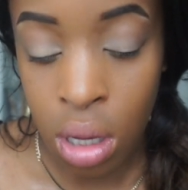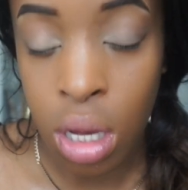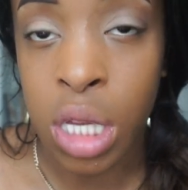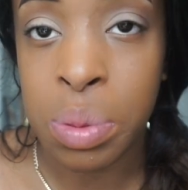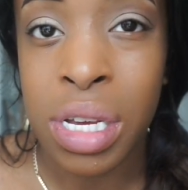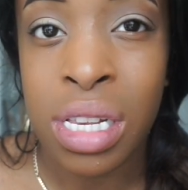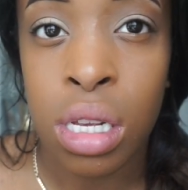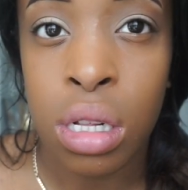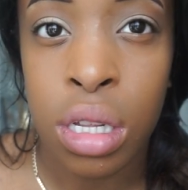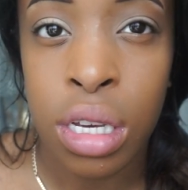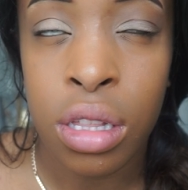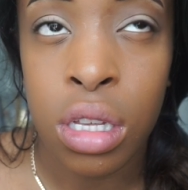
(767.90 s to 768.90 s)
it's
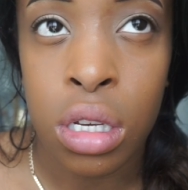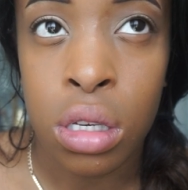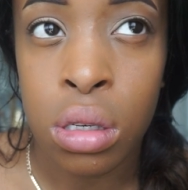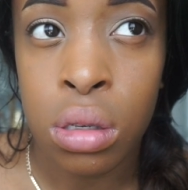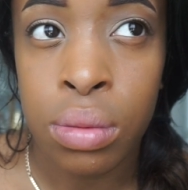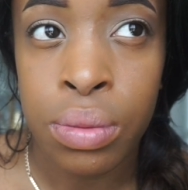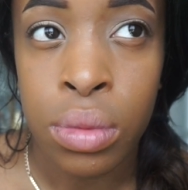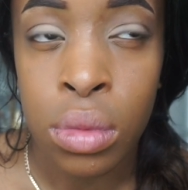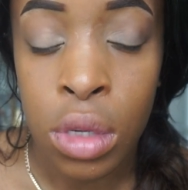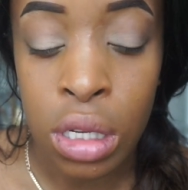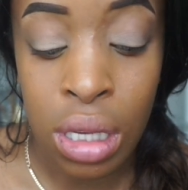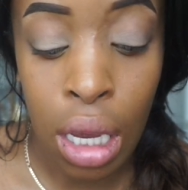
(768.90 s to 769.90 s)
basically this,
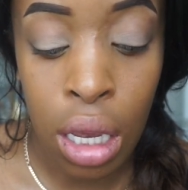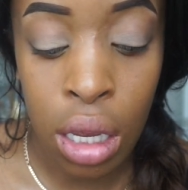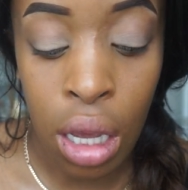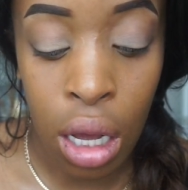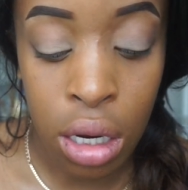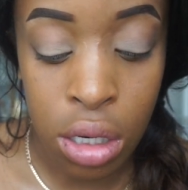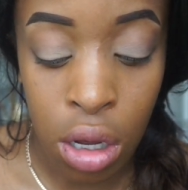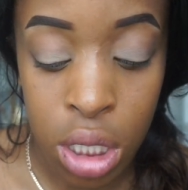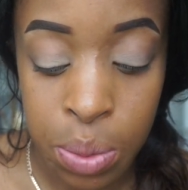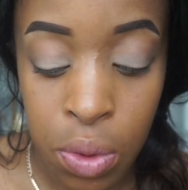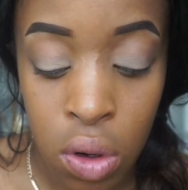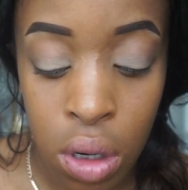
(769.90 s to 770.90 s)
it's like a young
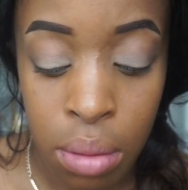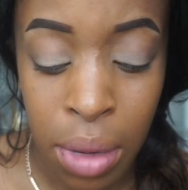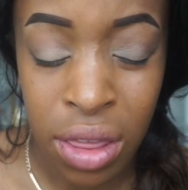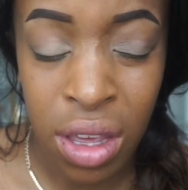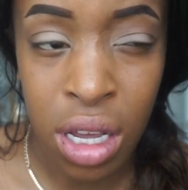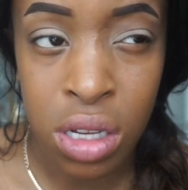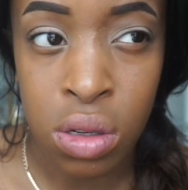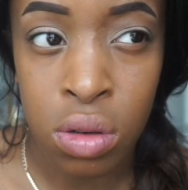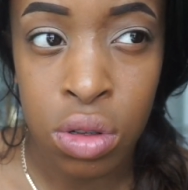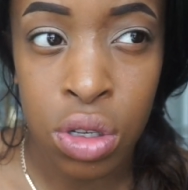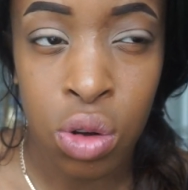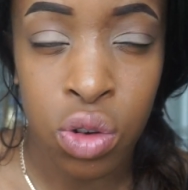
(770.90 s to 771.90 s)
adults program. I think it
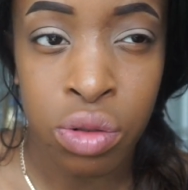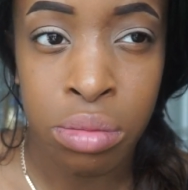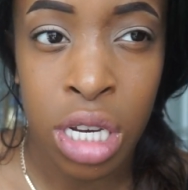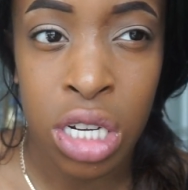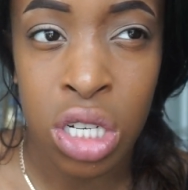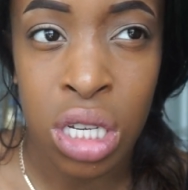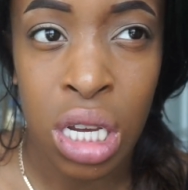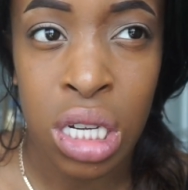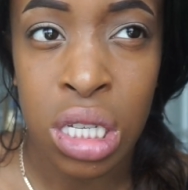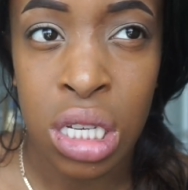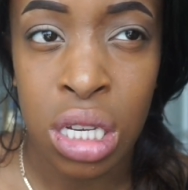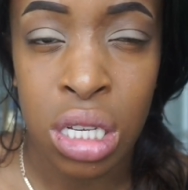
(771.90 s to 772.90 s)
only goes from ages
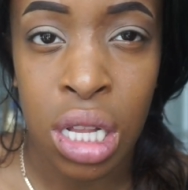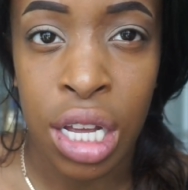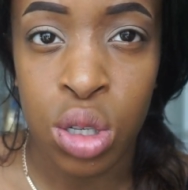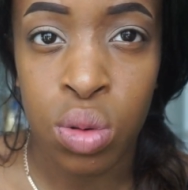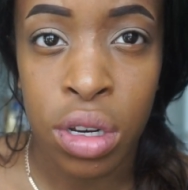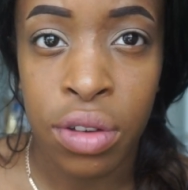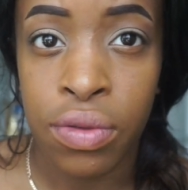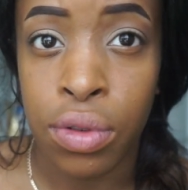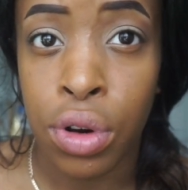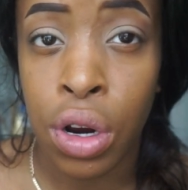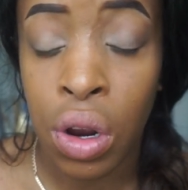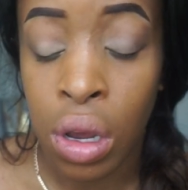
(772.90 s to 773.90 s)
18 to like
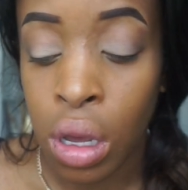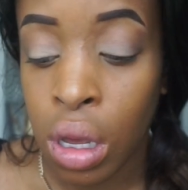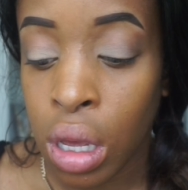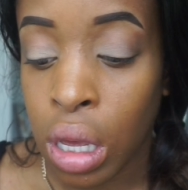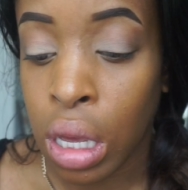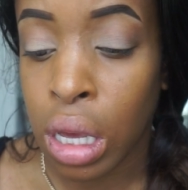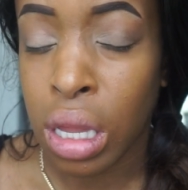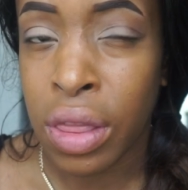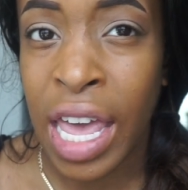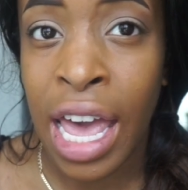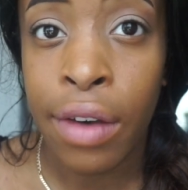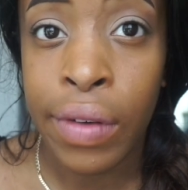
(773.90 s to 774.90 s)
24, and
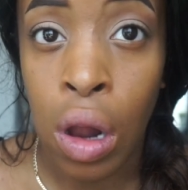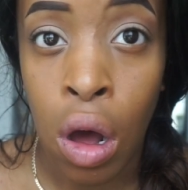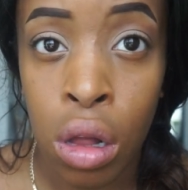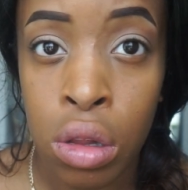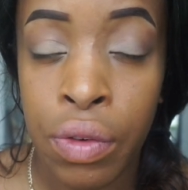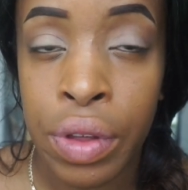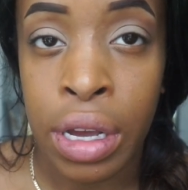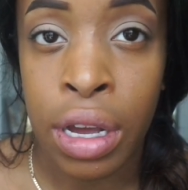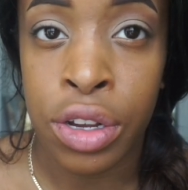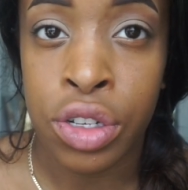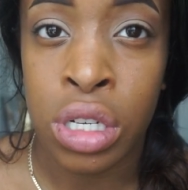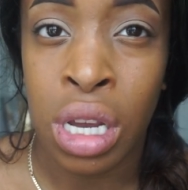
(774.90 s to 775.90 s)
they have it all over the
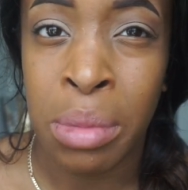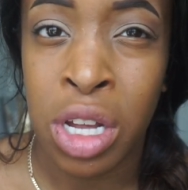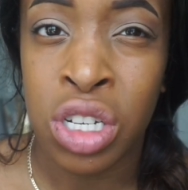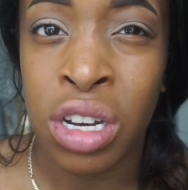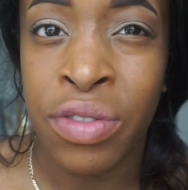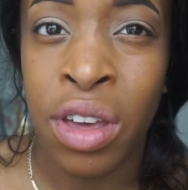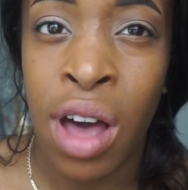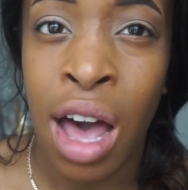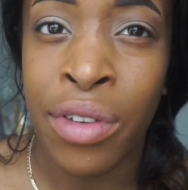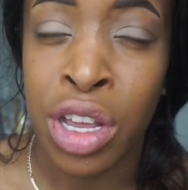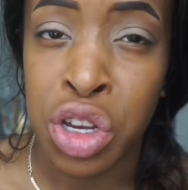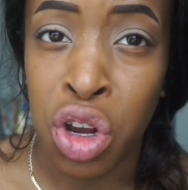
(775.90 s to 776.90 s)
country. I'm not sure if they'll
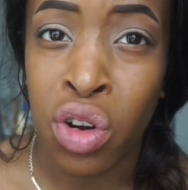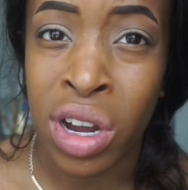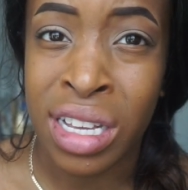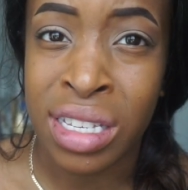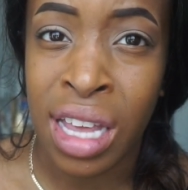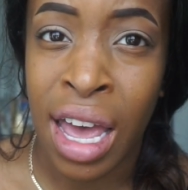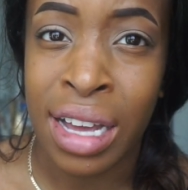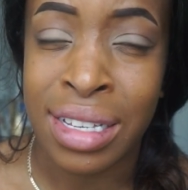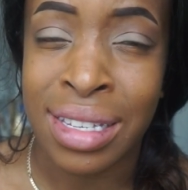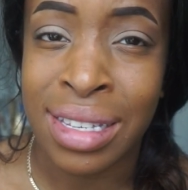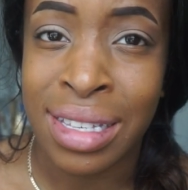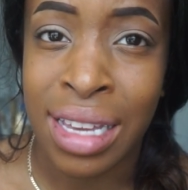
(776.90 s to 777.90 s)
have it in your exact
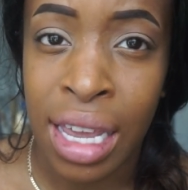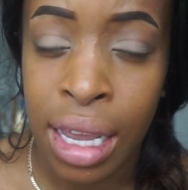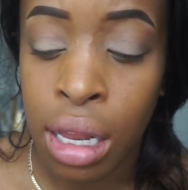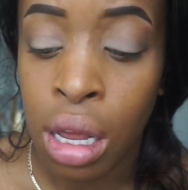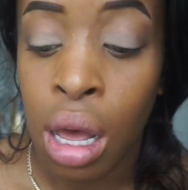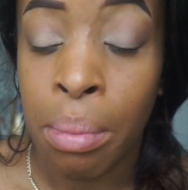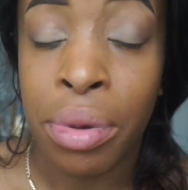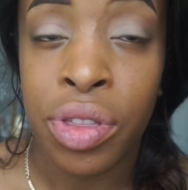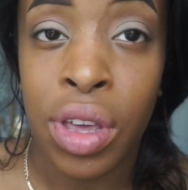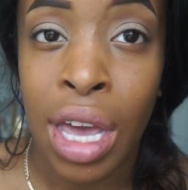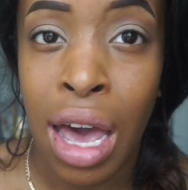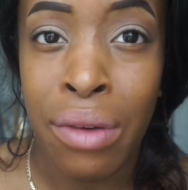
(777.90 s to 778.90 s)
state, but
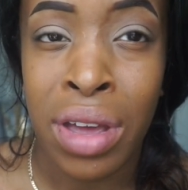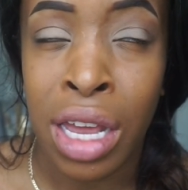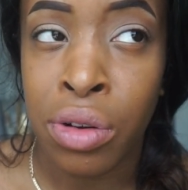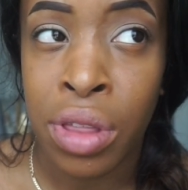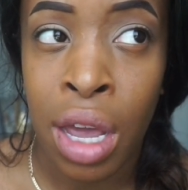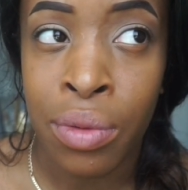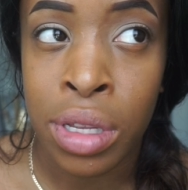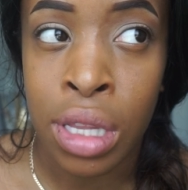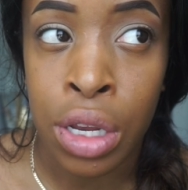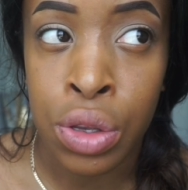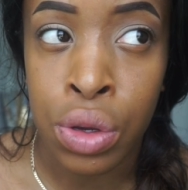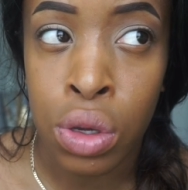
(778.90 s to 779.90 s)
they have it. I know they have one in
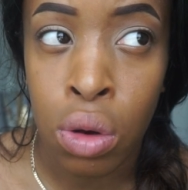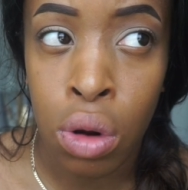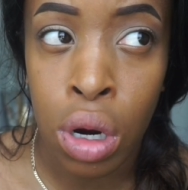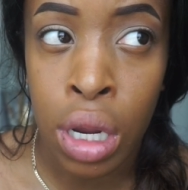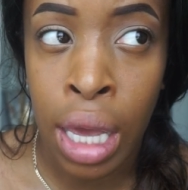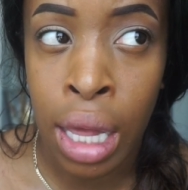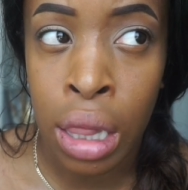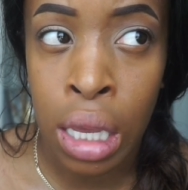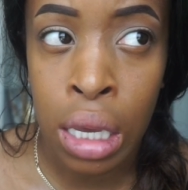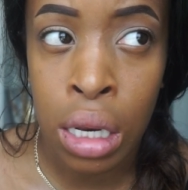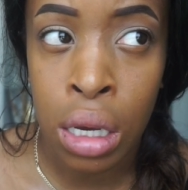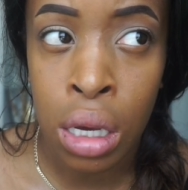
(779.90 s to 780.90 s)
like New York,
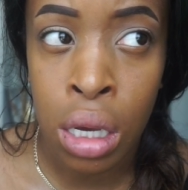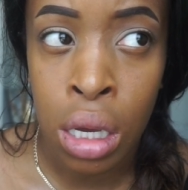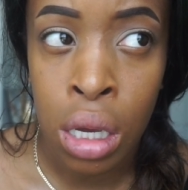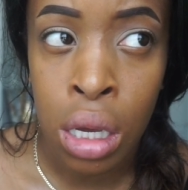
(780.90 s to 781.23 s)
Atlanta.